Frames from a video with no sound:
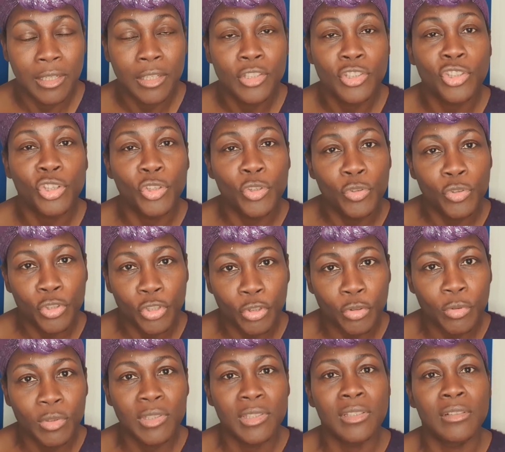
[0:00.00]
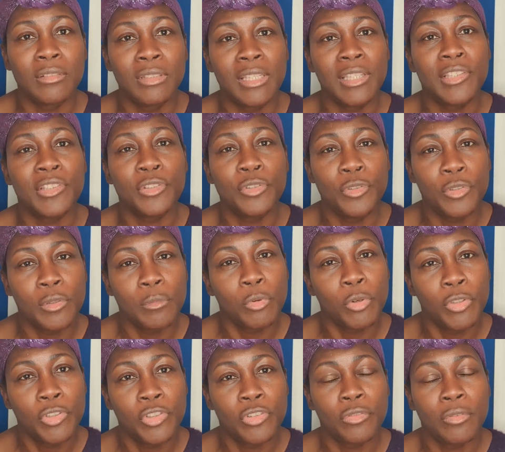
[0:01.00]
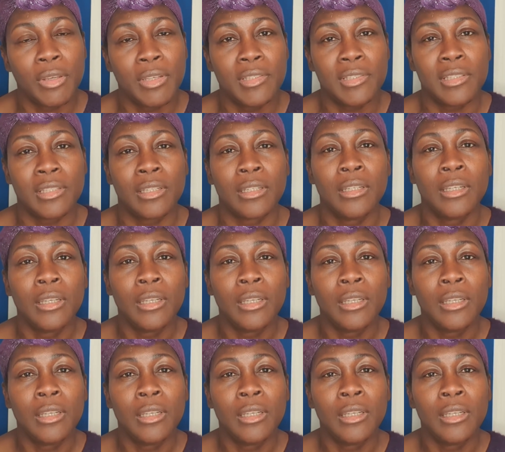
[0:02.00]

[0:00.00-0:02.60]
So you do still need to use a moisturizer